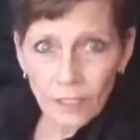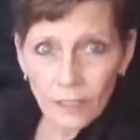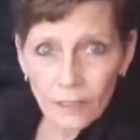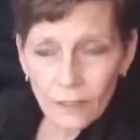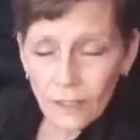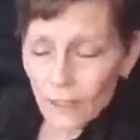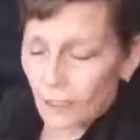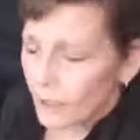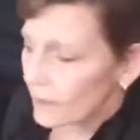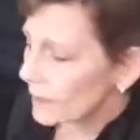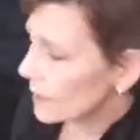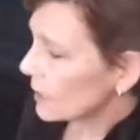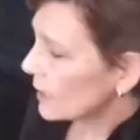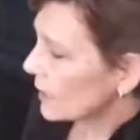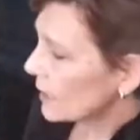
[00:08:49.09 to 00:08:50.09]
in
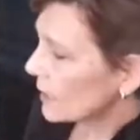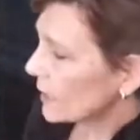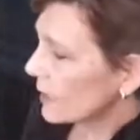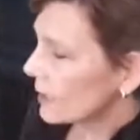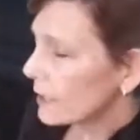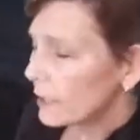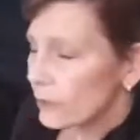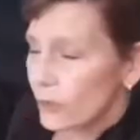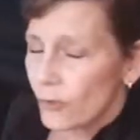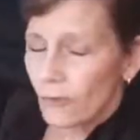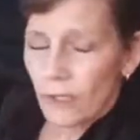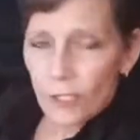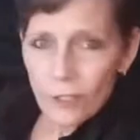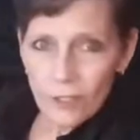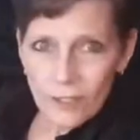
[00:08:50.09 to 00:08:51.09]
uh, a little
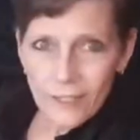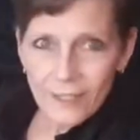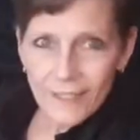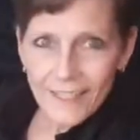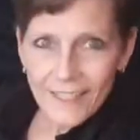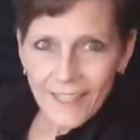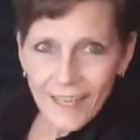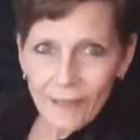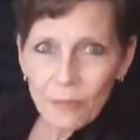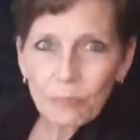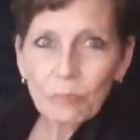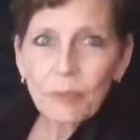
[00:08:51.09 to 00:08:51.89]
judiciously today,